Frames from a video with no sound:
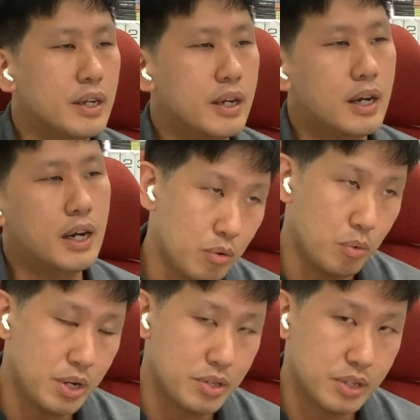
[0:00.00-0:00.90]
And
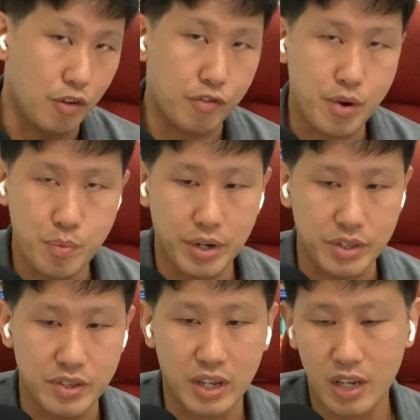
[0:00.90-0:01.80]
what is your framework
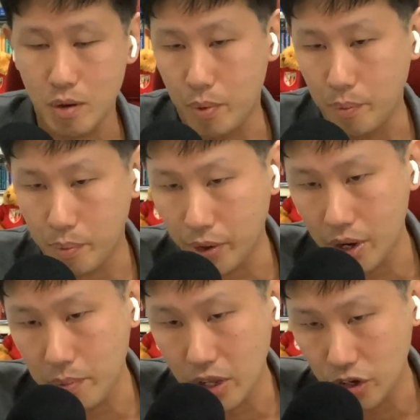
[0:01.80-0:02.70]
in thinking about
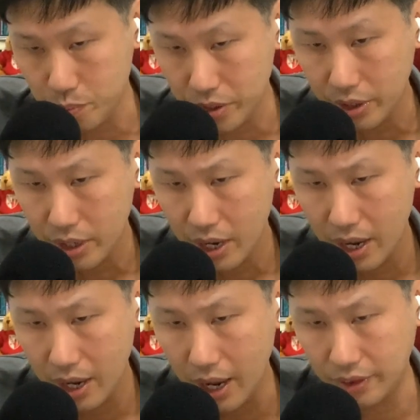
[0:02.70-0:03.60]
product management
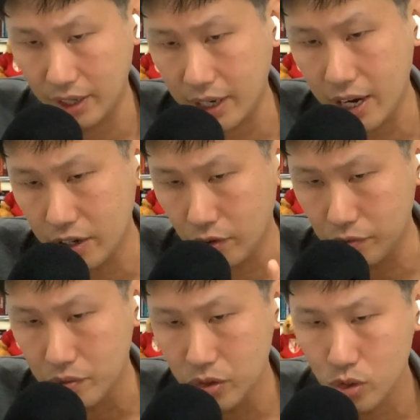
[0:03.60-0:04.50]
at that kind of
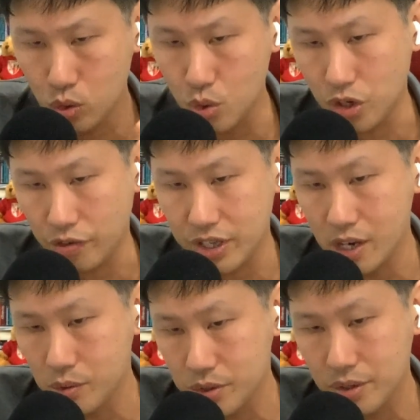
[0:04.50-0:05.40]
switch of
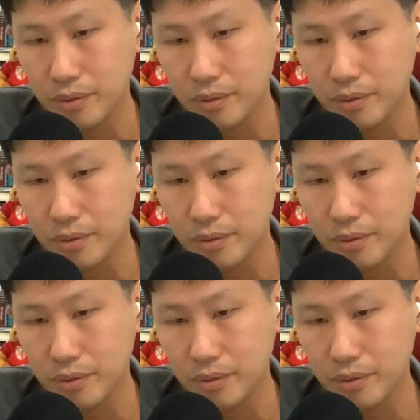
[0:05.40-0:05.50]
skills?